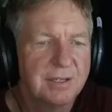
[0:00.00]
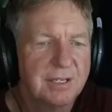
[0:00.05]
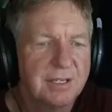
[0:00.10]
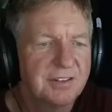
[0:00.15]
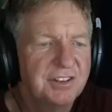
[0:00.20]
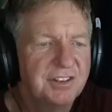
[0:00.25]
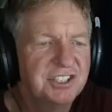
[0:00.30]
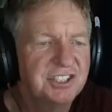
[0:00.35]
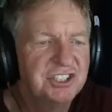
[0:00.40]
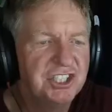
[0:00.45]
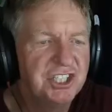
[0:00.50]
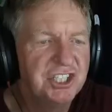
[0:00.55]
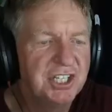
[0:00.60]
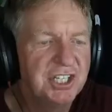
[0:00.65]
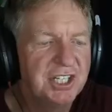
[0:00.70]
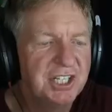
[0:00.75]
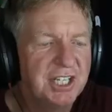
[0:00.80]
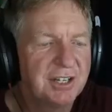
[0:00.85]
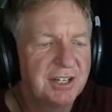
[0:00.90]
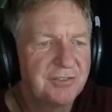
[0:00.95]
The
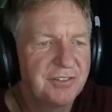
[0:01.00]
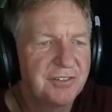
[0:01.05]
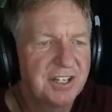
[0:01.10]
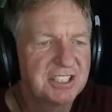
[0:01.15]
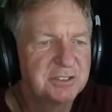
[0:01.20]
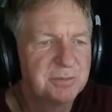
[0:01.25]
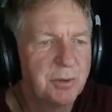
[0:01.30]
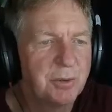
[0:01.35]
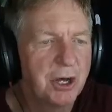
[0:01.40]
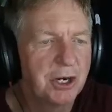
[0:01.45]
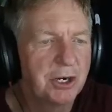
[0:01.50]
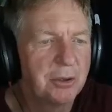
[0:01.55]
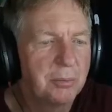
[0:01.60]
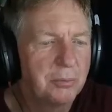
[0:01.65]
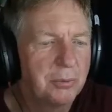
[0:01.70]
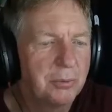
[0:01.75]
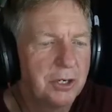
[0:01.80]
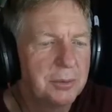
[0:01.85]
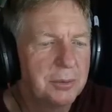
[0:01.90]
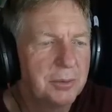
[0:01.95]
GEFS model,
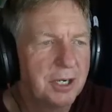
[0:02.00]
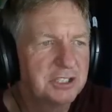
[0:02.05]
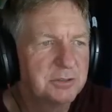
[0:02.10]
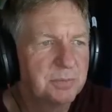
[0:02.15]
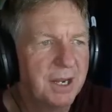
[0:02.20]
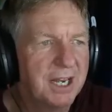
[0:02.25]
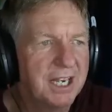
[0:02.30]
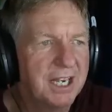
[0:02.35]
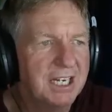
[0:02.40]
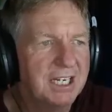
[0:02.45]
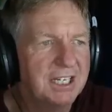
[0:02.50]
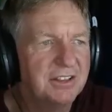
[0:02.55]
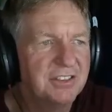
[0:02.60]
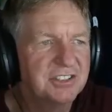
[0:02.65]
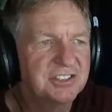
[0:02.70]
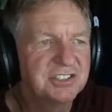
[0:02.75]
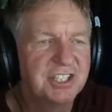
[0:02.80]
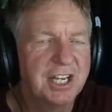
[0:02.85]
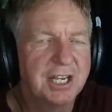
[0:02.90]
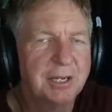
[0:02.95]
pretty much painting
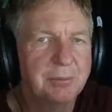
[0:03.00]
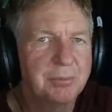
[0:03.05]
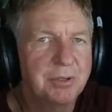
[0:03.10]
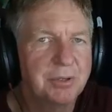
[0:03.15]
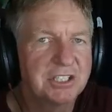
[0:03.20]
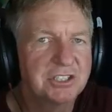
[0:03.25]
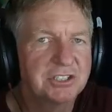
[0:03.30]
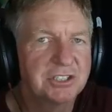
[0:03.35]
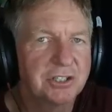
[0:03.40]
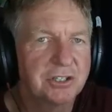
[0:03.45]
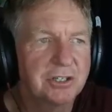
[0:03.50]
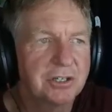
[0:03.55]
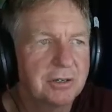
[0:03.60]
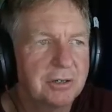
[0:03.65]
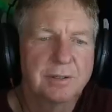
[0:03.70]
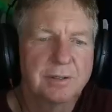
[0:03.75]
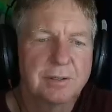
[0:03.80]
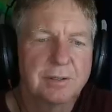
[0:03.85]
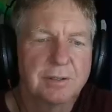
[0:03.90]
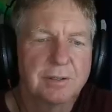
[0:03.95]
the same picture.
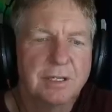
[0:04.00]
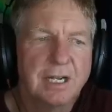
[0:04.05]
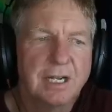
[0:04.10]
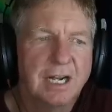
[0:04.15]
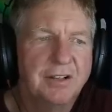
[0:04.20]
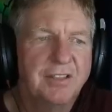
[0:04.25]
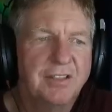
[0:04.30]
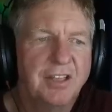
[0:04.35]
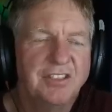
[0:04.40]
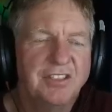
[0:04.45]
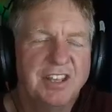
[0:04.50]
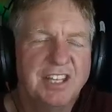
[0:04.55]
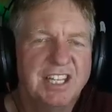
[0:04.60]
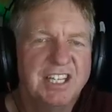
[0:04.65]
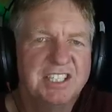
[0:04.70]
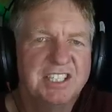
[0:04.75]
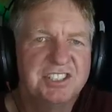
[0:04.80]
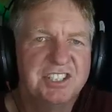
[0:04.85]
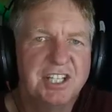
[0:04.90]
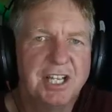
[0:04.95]
And then the
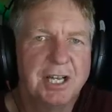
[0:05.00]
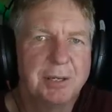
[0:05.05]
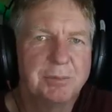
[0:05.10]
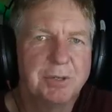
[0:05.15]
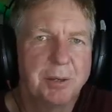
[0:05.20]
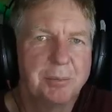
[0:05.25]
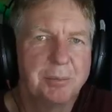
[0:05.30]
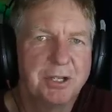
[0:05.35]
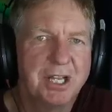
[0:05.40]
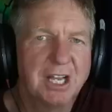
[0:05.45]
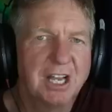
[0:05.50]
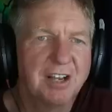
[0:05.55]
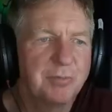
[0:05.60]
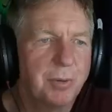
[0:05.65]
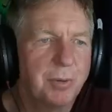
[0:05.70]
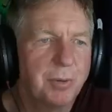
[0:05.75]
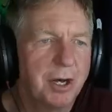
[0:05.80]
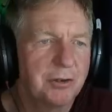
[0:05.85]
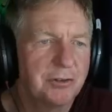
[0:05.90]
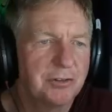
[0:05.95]
ECMWF
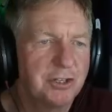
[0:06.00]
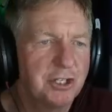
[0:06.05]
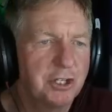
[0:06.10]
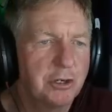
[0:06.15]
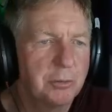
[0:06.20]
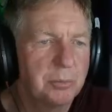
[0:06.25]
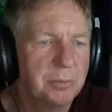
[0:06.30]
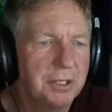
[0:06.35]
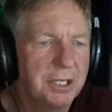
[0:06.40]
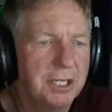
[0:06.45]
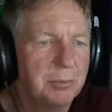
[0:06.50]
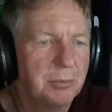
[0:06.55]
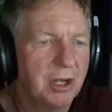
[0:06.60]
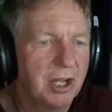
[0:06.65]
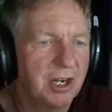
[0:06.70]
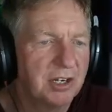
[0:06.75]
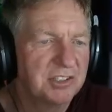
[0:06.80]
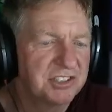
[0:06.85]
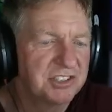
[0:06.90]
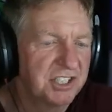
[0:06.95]
model, the European
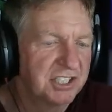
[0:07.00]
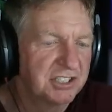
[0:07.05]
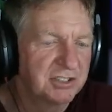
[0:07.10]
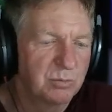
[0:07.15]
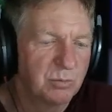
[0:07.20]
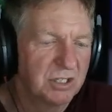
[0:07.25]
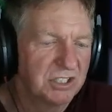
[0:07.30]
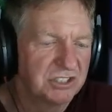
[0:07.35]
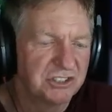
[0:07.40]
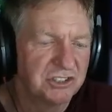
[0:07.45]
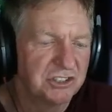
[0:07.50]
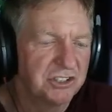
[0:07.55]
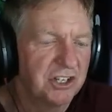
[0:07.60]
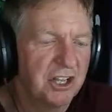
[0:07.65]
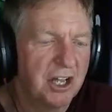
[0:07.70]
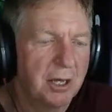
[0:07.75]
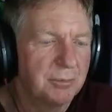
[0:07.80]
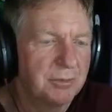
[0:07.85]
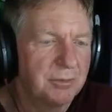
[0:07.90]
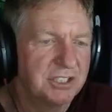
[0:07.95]
model, says Western
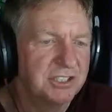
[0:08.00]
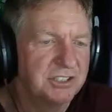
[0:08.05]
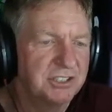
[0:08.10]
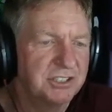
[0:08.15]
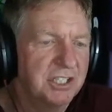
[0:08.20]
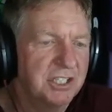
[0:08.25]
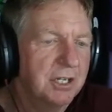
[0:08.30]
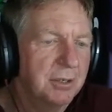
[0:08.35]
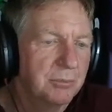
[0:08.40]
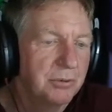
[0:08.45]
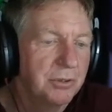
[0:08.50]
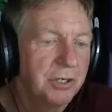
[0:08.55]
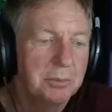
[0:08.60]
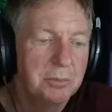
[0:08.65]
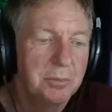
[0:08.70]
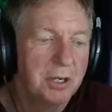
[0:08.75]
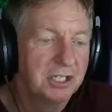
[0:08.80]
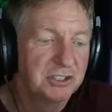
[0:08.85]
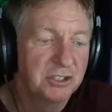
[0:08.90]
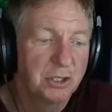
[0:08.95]
anomalies pretty
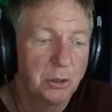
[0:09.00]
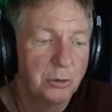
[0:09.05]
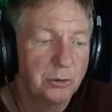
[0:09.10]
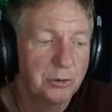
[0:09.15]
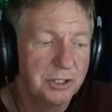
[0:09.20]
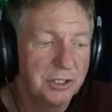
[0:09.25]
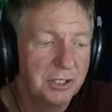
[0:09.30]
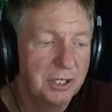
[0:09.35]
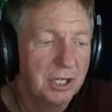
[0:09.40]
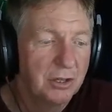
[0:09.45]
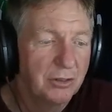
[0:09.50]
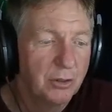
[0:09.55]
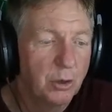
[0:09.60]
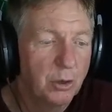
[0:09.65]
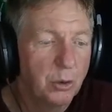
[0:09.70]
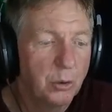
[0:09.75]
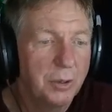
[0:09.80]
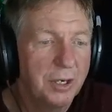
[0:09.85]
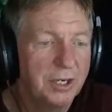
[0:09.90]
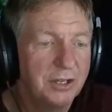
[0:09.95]
much holding the
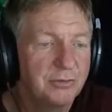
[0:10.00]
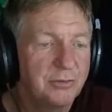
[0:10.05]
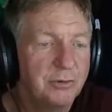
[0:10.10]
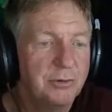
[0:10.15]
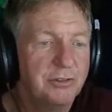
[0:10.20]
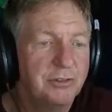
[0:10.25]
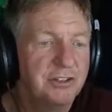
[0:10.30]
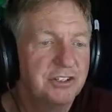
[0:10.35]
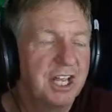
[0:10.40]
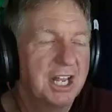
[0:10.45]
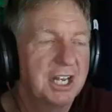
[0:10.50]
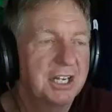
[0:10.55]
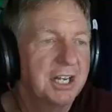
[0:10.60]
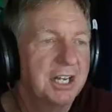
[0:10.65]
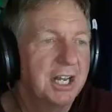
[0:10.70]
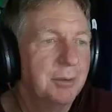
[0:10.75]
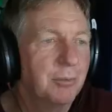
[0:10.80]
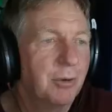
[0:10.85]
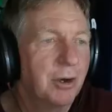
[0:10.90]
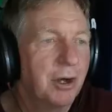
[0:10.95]
whole way through the
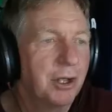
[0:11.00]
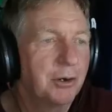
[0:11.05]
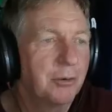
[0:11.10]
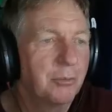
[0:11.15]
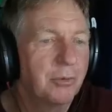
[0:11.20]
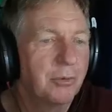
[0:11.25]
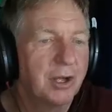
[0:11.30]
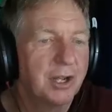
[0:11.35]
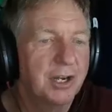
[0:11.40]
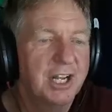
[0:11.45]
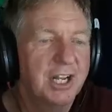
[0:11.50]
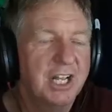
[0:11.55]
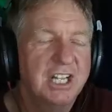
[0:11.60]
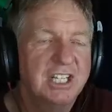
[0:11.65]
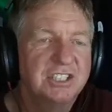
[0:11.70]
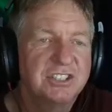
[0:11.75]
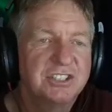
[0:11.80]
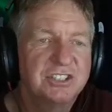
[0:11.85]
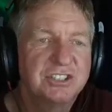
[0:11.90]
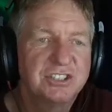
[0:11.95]
10-day model run.
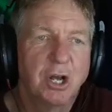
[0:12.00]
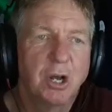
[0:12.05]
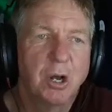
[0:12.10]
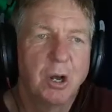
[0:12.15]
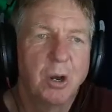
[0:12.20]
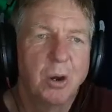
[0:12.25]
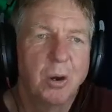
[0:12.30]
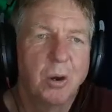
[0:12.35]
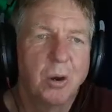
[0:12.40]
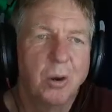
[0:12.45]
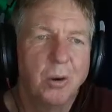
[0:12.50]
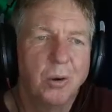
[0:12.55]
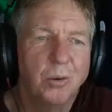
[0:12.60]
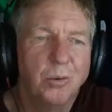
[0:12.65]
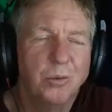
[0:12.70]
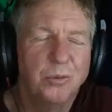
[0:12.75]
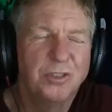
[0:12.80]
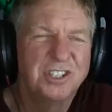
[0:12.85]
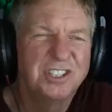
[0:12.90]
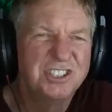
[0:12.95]

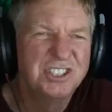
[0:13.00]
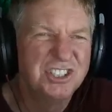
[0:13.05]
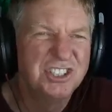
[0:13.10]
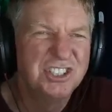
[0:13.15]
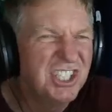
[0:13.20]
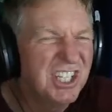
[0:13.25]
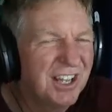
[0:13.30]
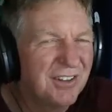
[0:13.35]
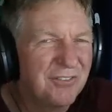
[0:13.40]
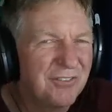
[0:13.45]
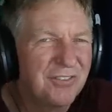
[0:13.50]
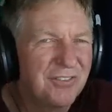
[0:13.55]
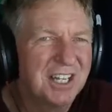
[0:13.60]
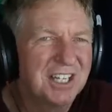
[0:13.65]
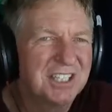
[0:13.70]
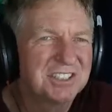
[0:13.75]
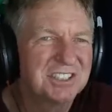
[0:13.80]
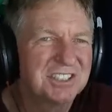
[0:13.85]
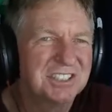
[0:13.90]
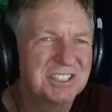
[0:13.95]
So the
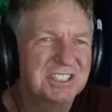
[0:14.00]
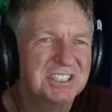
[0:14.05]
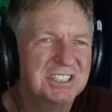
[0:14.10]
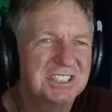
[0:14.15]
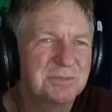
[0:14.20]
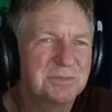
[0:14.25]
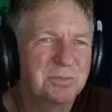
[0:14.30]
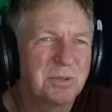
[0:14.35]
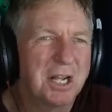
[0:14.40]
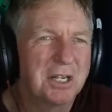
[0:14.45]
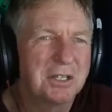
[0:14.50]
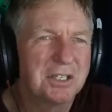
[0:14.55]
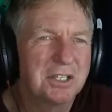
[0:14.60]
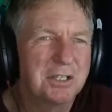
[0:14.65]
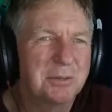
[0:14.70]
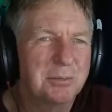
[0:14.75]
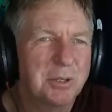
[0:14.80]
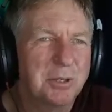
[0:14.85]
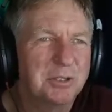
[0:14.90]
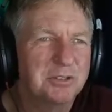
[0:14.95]
GFS is probably
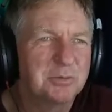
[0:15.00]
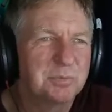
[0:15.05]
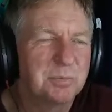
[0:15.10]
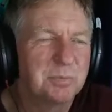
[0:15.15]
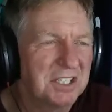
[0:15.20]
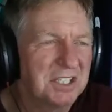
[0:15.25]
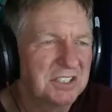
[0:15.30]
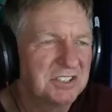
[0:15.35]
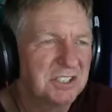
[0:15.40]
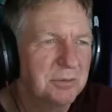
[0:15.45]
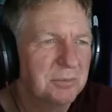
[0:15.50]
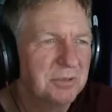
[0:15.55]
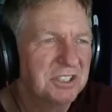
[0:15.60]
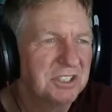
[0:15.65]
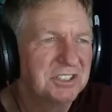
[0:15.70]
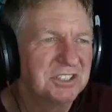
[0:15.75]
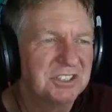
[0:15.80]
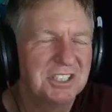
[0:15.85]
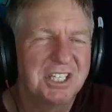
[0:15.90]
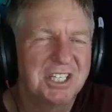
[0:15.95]
the most
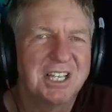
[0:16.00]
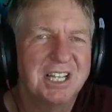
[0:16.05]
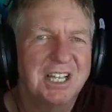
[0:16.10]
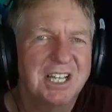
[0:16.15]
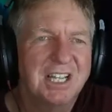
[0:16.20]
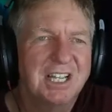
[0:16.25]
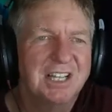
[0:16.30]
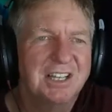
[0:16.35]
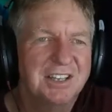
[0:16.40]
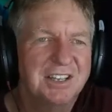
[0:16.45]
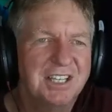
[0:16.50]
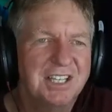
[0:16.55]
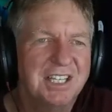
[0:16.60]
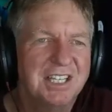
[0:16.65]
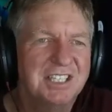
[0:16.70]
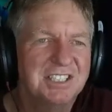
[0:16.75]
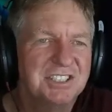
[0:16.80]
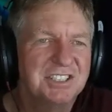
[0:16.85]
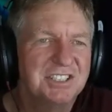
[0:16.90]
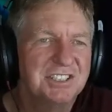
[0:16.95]
pessimistic.
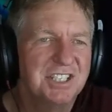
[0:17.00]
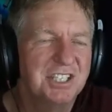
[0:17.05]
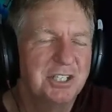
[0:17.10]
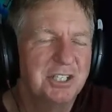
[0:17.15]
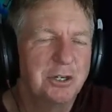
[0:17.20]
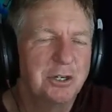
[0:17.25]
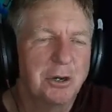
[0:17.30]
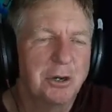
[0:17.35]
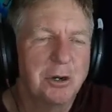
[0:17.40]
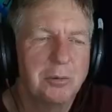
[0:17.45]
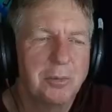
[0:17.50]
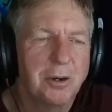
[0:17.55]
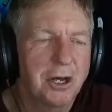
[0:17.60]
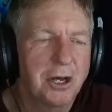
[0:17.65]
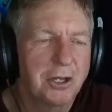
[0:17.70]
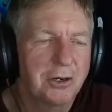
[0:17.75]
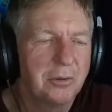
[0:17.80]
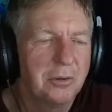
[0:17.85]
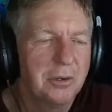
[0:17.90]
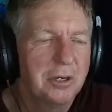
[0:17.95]
The, EC, the Euro
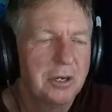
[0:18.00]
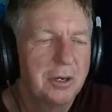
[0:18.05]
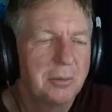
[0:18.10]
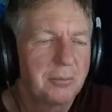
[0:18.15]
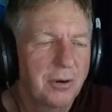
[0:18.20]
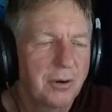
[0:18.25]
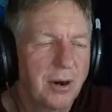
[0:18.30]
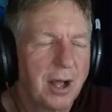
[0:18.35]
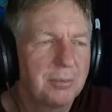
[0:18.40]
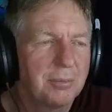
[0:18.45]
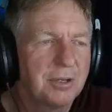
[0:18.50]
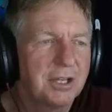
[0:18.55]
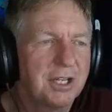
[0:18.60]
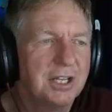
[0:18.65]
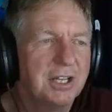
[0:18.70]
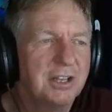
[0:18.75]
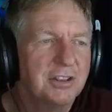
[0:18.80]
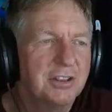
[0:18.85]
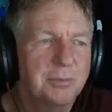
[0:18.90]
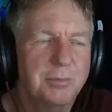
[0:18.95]
model,
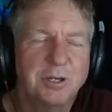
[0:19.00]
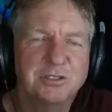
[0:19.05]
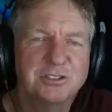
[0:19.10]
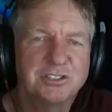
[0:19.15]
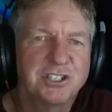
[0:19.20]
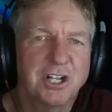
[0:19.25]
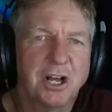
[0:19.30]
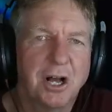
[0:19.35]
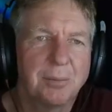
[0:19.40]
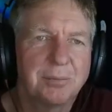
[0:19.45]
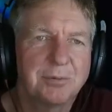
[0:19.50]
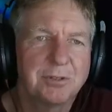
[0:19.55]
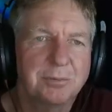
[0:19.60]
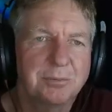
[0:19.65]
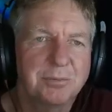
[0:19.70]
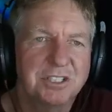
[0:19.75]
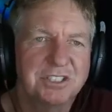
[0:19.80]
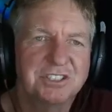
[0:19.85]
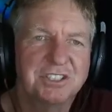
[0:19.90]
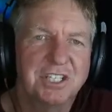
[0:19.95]
probably the most
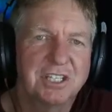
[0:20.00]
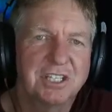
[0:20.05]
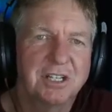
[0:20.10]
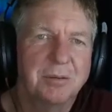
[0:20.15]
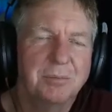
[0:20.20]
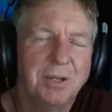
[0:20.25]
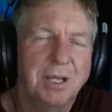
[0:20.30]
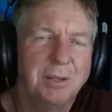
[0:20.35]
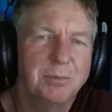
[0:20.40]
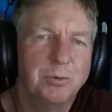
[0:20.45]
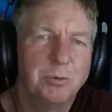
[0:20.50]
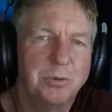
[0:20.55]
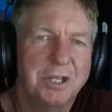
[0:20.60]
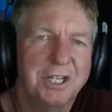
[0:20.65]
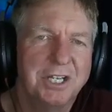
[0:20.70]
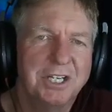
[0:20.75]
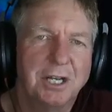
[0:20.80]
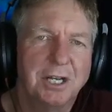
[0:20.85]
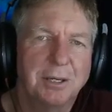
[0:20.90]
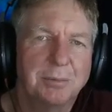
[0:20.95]
optimistic. Maybe we'll
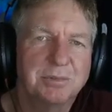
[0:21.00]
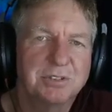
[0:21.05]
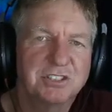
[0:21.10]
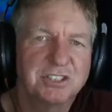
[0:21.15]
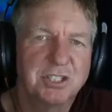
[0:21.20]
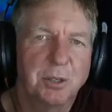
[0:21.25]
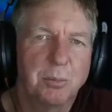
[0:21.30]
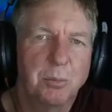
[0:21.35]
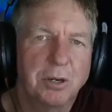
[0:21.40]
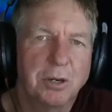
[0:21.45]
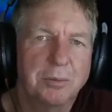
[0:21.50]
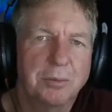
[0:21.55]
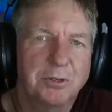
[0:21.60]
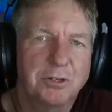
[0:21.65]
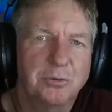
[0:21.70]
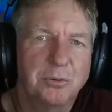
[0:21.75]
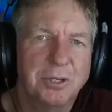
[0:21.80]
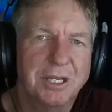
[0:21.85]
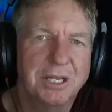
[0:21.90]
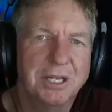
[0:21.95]
end up somewhere in
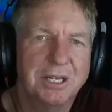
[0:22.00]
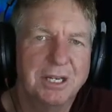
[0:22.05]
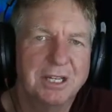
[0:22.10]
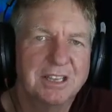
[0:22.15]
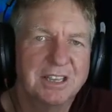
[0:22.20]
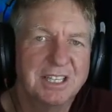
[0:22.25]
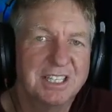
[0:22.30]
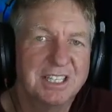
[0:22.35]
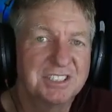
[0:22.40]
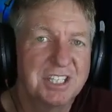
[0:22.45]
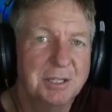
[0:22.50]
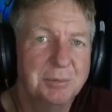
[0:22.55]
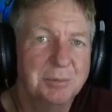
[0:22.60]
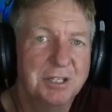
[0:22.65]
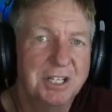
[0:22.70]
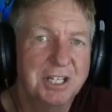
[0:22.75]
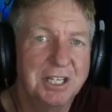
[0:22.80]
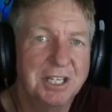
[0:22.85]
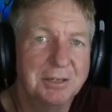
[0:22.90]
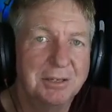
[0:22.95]
between. Let's keep
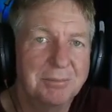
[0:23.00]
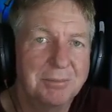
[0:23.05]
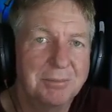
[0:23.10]
digging.